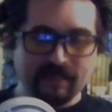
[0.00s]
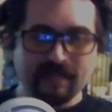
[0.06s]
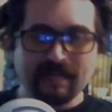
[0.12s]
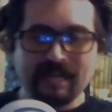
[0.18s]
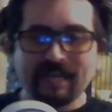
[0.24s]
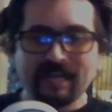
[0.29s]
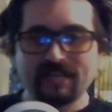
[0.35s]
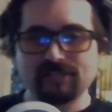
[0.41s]

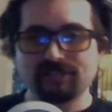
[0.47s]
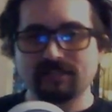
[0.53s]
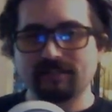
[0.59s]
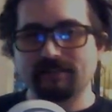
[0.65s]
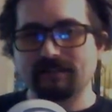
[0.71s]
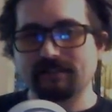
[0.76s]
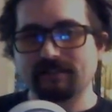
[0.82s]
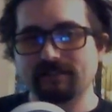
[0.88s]
I
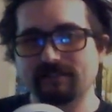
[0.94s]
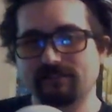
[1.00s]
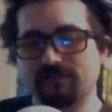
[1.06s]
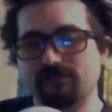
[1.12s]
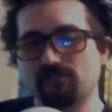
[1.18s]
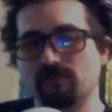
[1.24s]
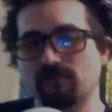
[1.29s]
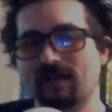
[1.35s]
actually
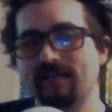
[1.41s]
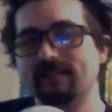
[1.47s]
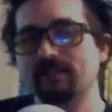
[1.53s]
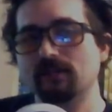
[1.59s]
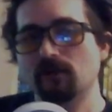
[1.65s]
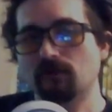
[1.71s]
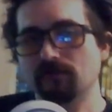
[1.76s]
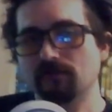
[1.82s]
tried to
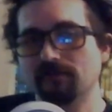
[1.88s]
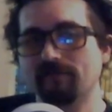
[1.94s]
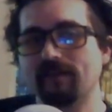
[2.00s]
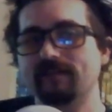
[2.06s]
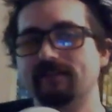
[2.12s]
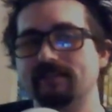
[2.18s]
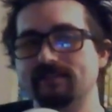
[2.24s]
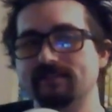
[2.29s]

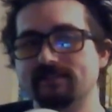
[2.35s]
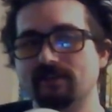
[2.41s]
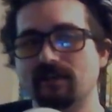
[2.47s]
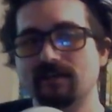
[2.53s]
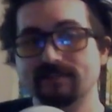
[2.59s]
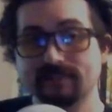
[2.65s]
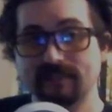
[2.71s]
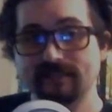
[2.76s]
cultivate these
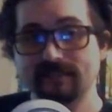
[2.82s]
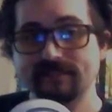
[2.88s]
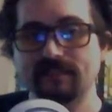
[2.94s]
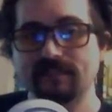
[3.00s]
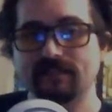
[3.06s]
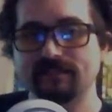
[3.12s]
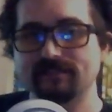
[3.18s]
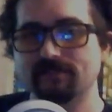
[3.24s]
thoughts, and I did
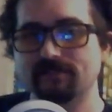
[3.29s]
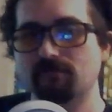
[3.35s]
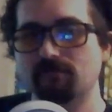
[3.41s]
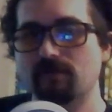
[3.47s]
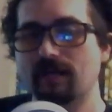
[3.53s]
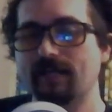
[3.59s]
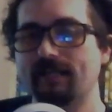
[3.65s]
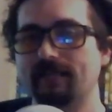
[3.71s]
in some
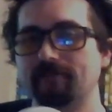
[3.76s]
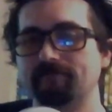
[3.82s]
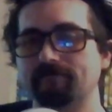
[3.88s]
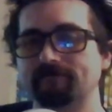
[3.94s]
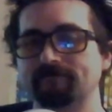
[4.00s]
writing.